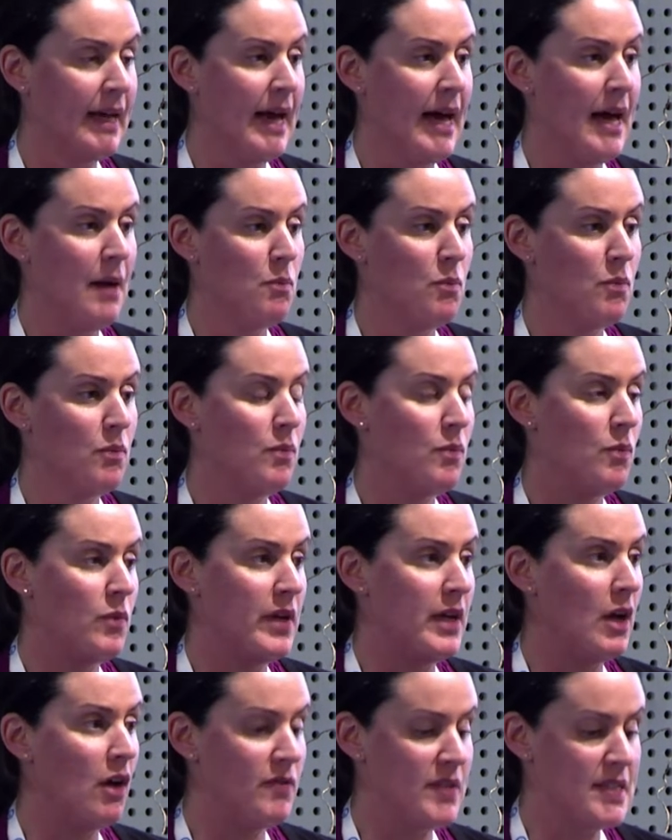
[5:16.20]

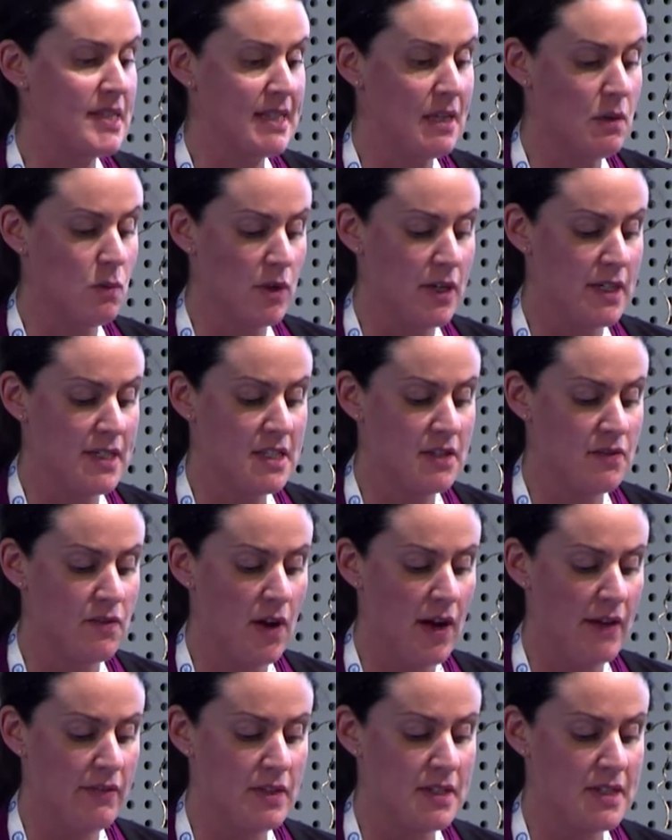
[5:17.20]
We obviously wanted
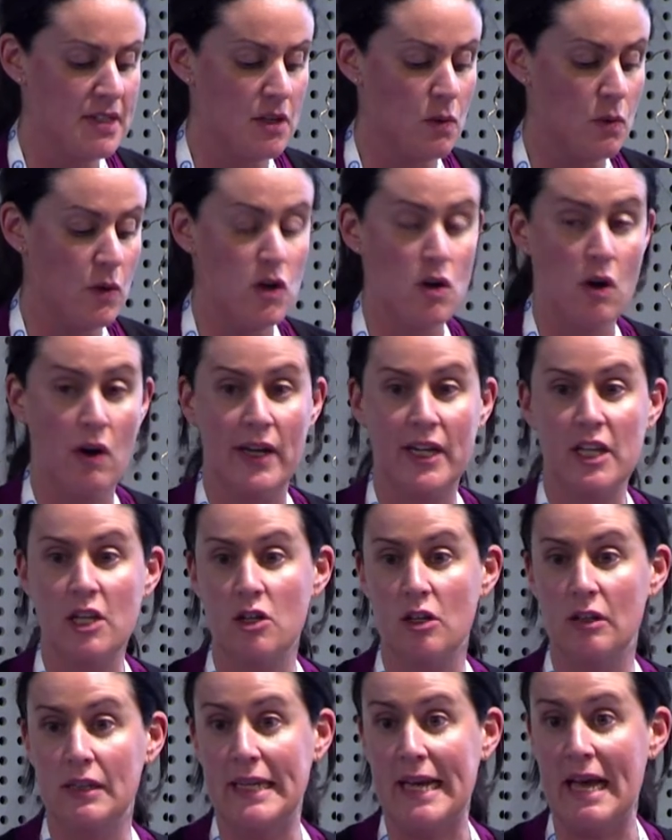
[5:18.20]
survivors that were not
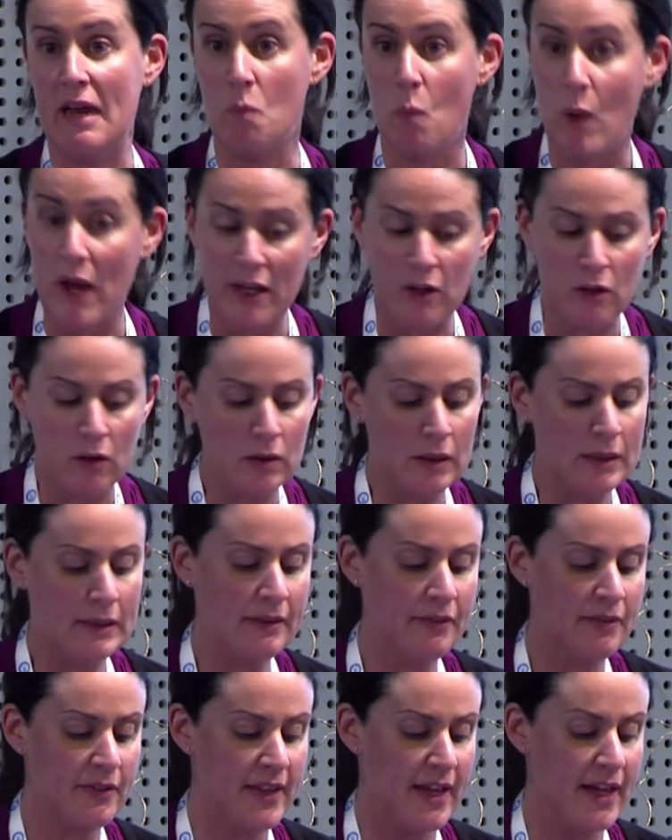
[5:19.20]
acutely unwell,
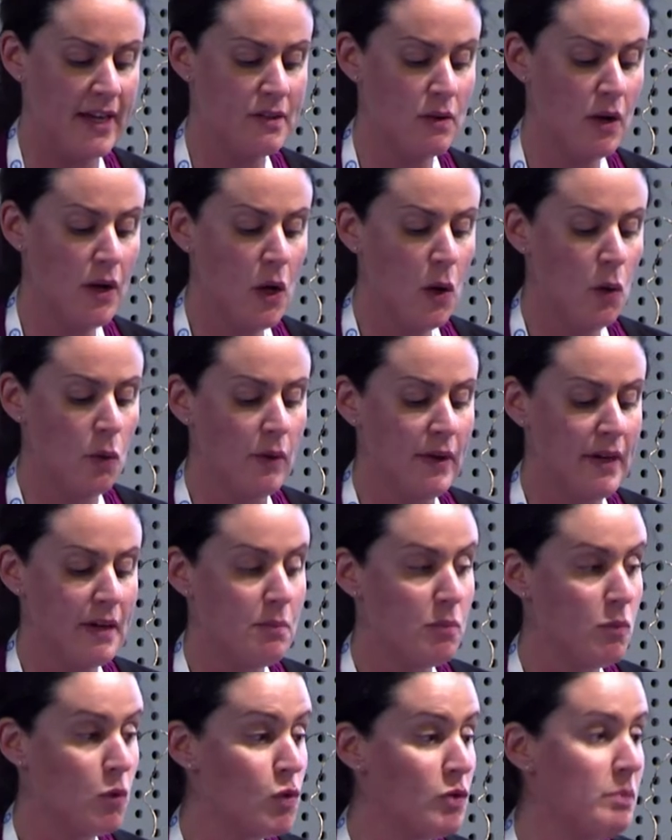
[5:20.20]
that were in a
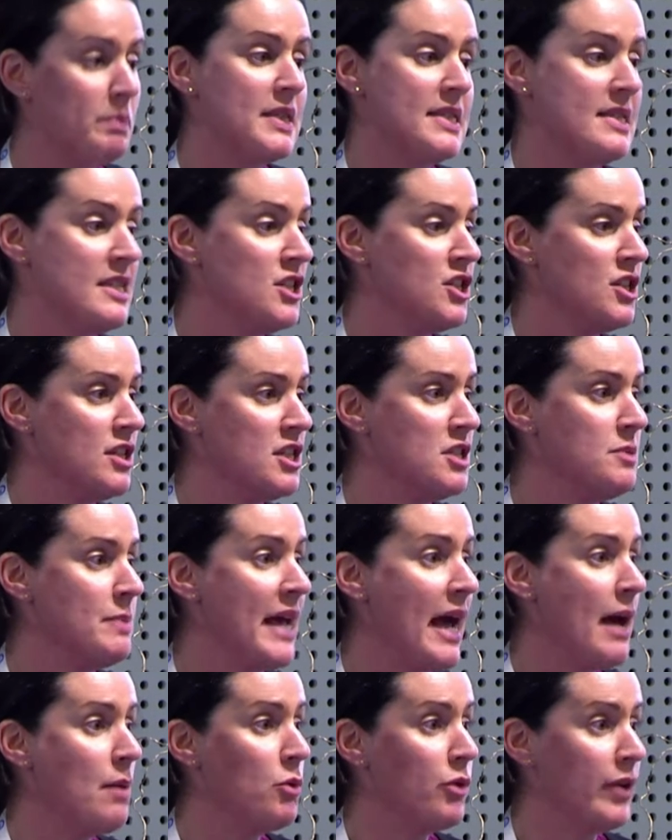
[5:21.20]
good position to
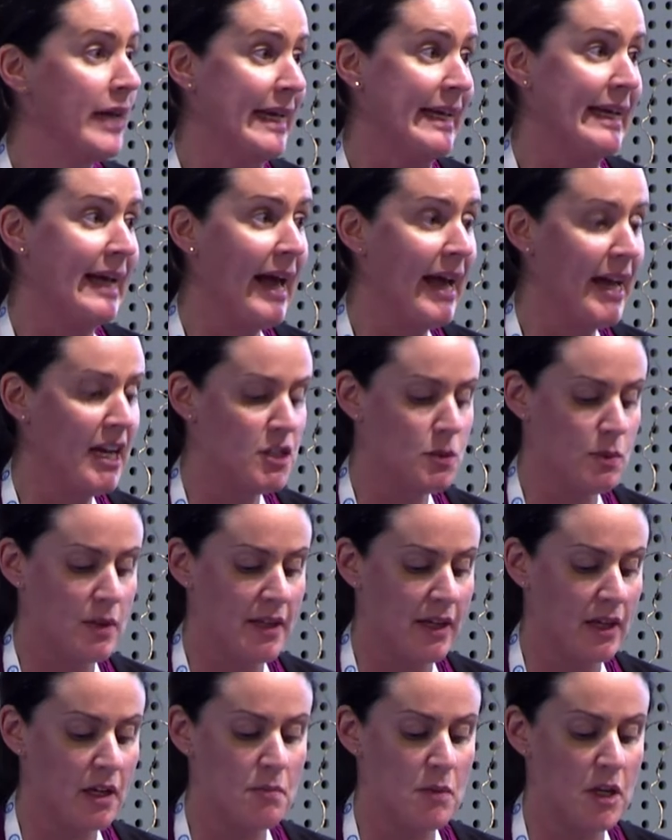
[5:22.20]
be able to engage
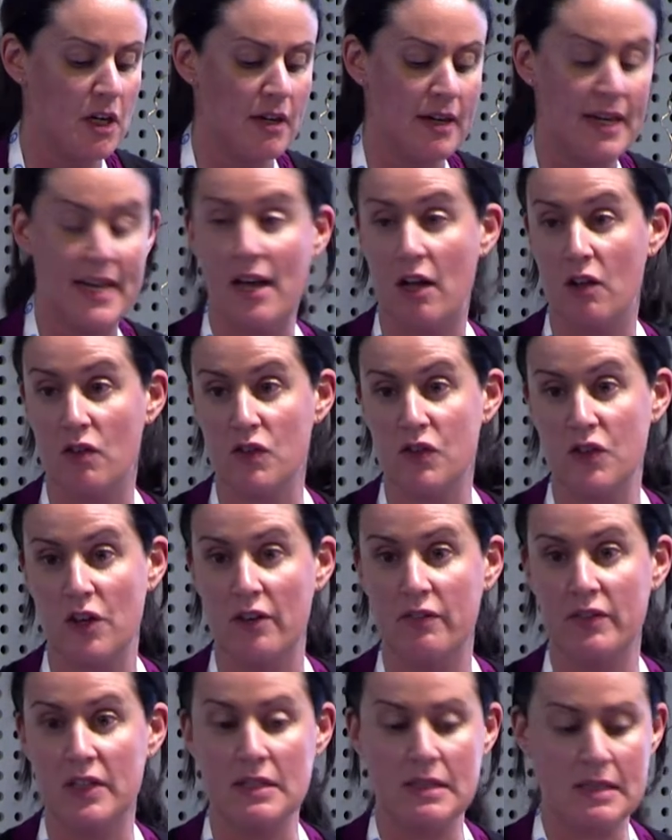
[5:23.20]
with the community health
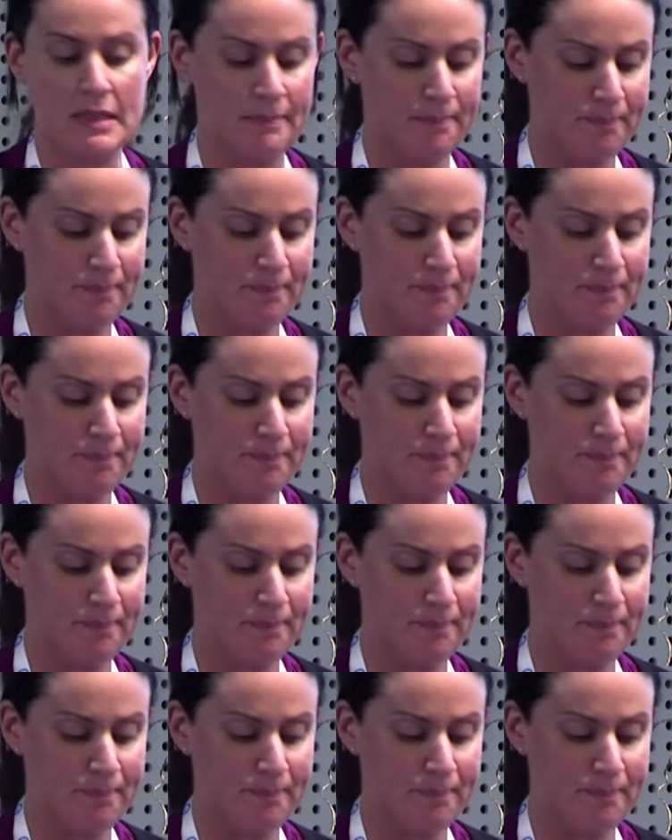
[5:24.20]
service.